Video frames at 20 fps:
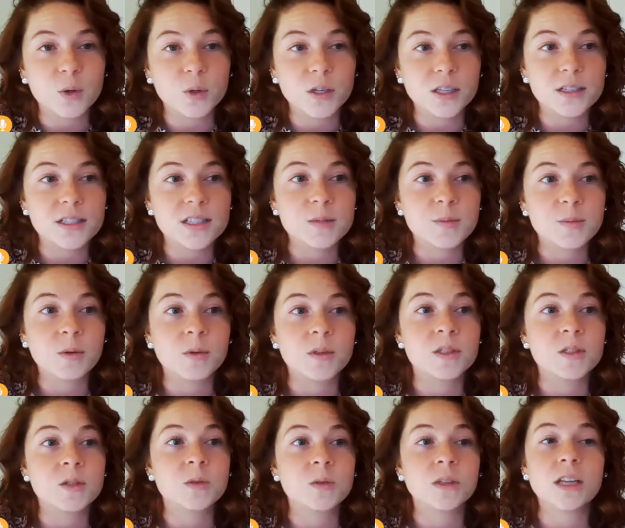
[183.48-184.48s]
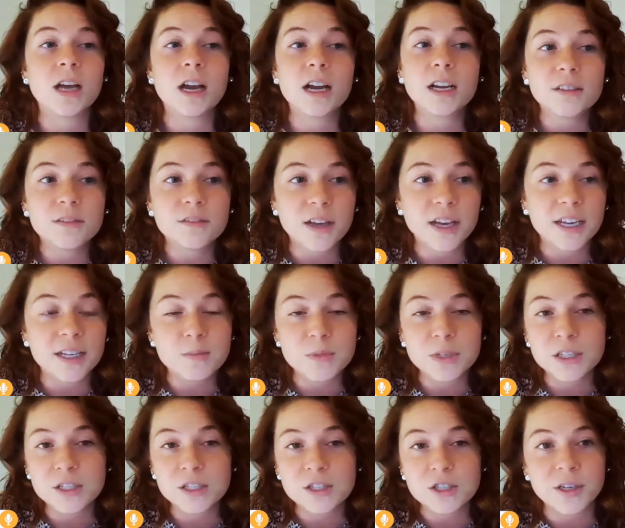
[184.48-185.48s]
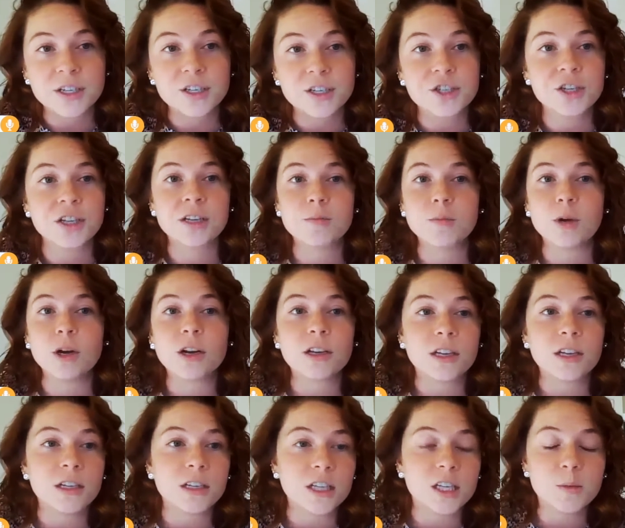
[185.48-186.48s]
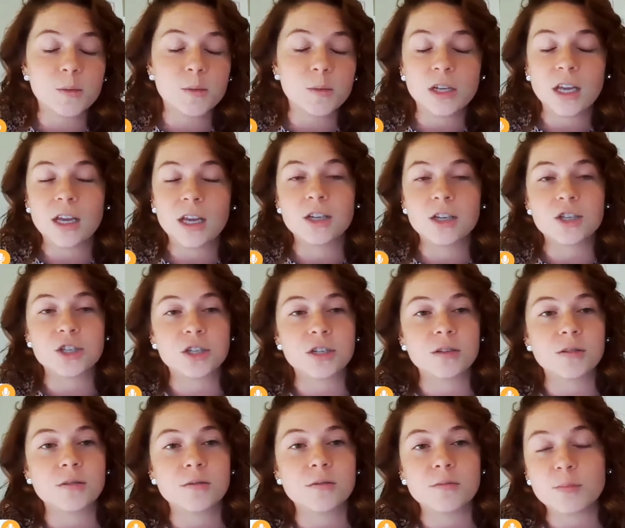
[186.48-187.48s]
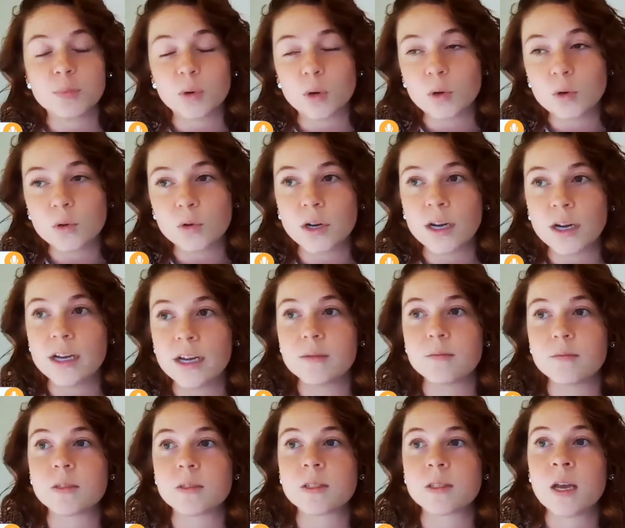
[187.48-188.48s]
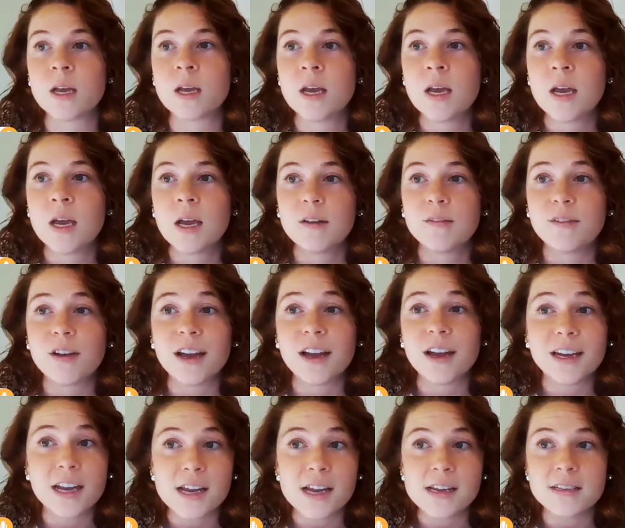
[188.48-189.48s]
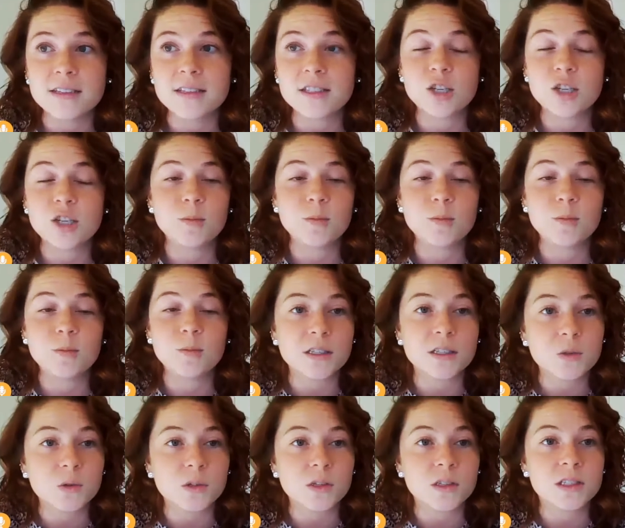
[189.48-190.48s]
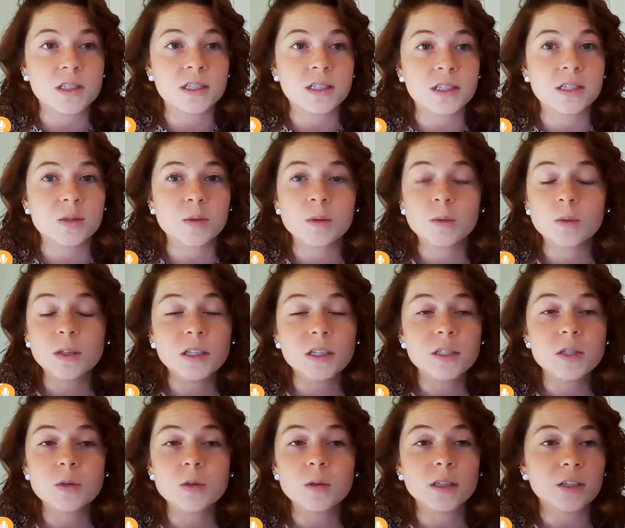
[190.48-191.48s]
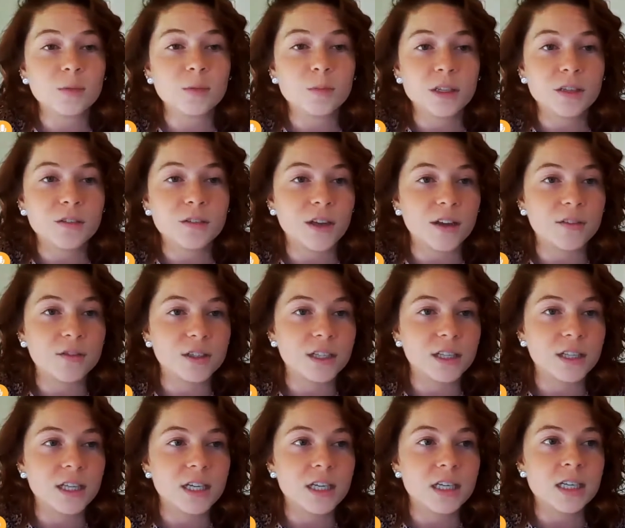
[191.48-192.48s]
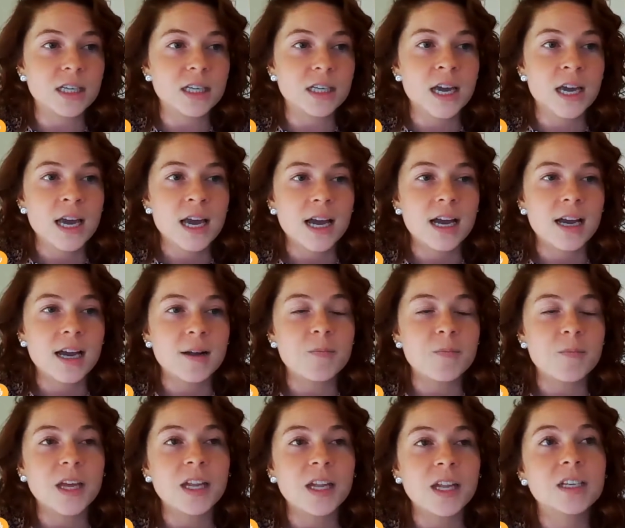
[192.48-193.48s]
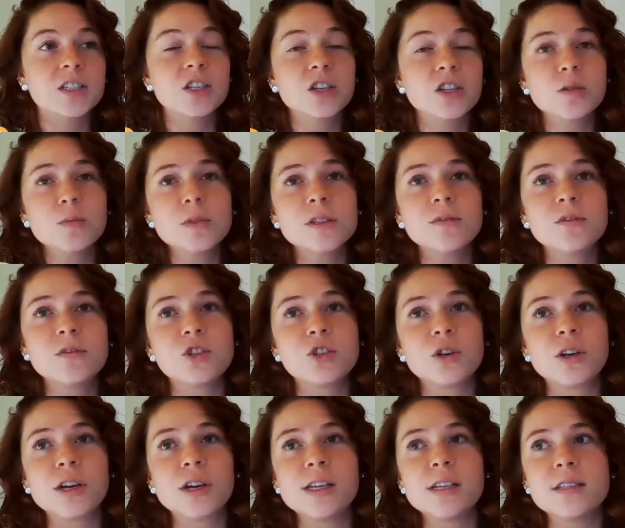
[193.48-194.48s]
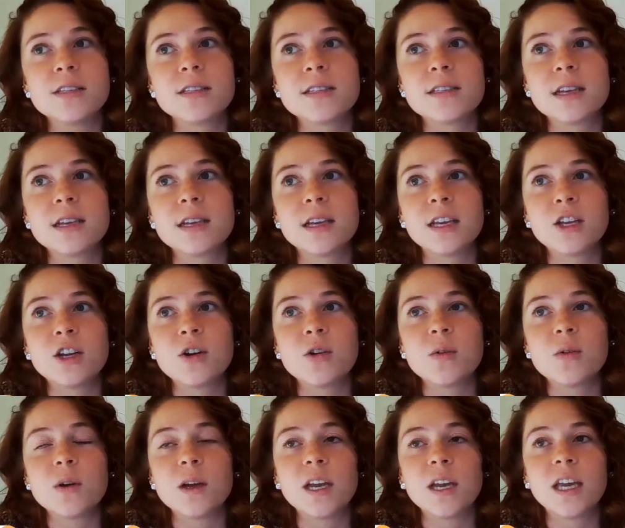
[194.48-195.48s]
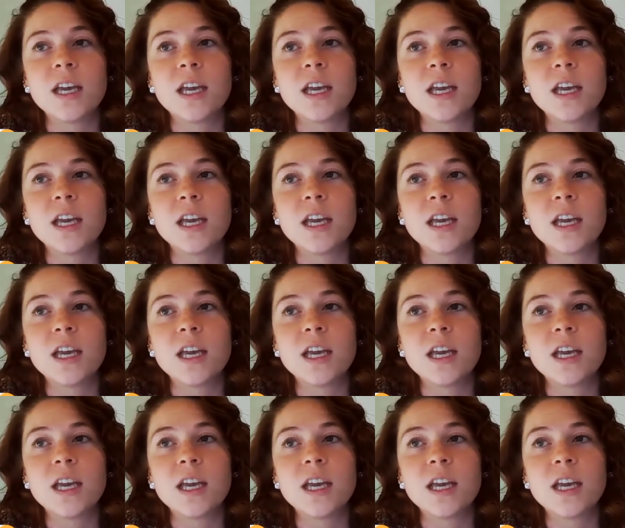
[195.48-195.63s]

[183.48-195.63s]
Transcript: focused, but we do a lot of administration, marketing, communication, programs, mm-hmm. finance, human resources. We really do a little bit of everything. Yeah. And in terms of trends, you know,